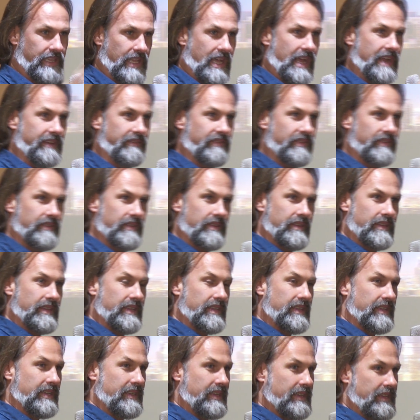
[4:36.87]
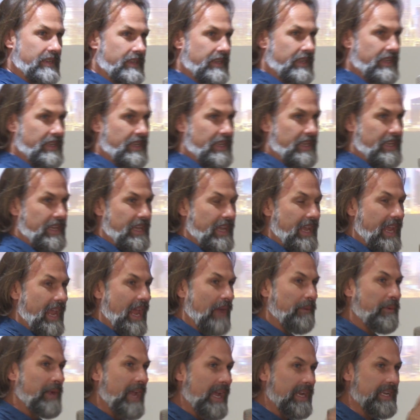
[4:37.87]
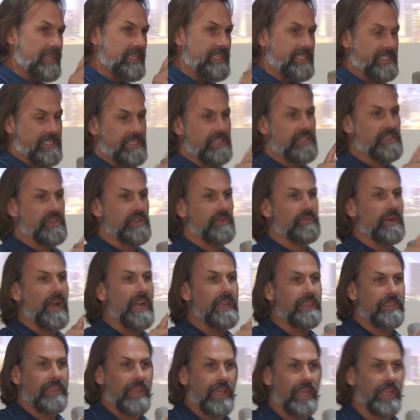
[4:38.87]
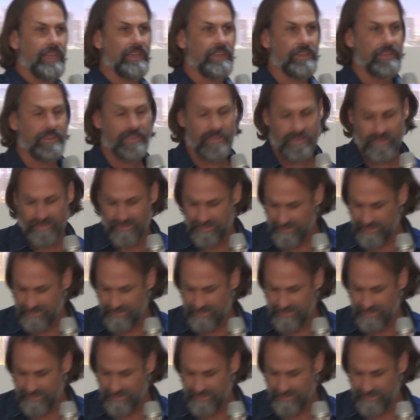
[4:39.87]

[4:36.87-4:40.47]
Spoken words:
life. And we had a decision right then,